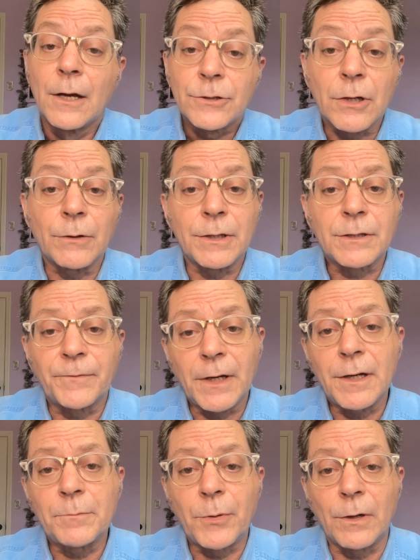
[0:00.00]
So it's a
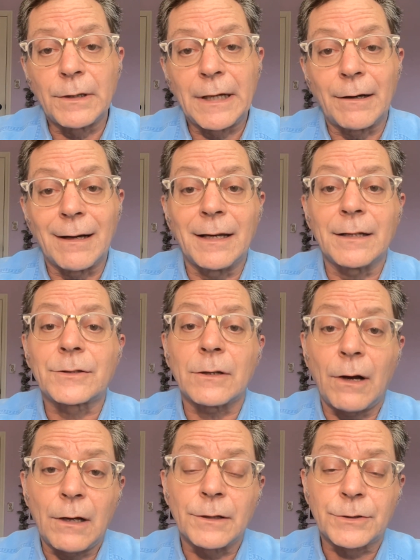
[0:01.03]
very important area. It's
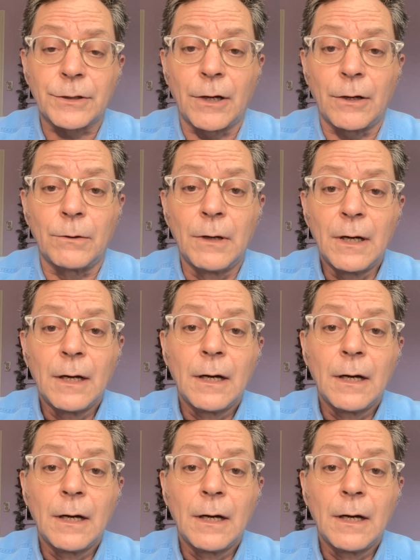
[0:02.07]
also